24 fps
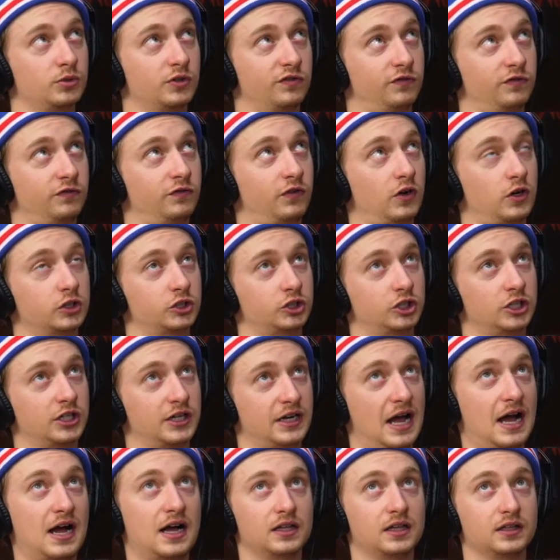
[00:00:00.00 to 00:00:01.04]
of
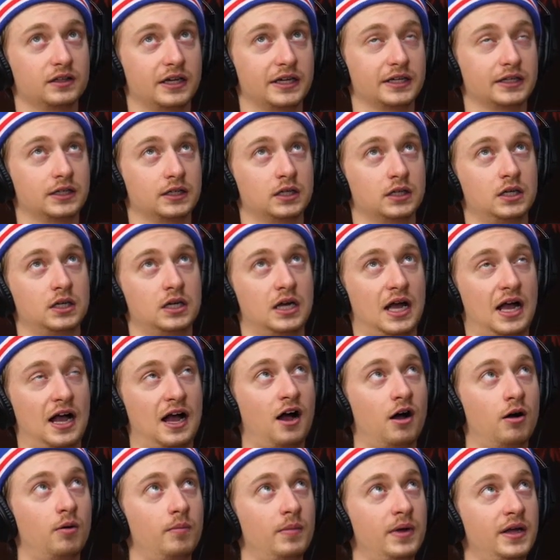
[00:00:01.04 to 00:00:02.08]
functionality, like
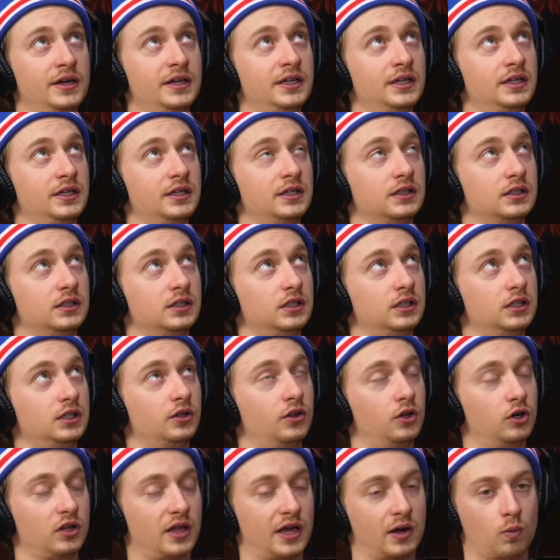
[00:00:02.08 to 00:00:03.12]
how many,
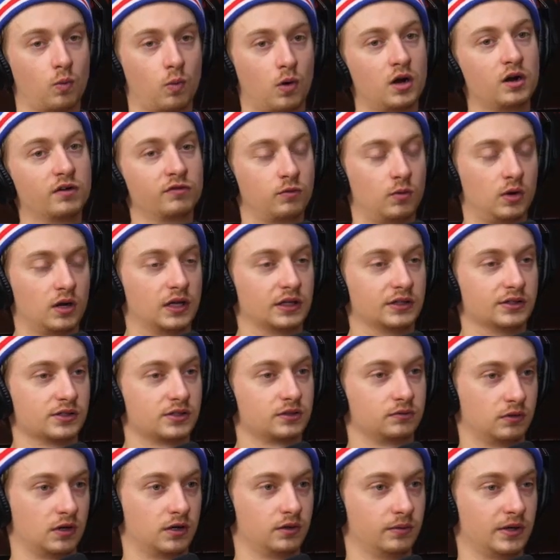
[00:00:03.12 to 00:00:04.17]
they're like one of ones
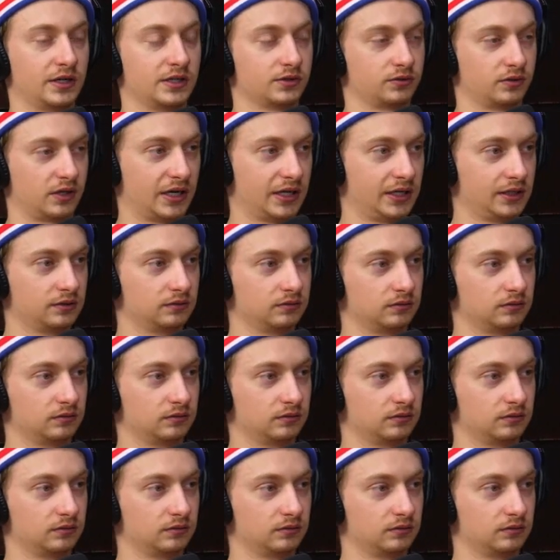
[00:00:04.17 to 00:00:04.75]
runways, right?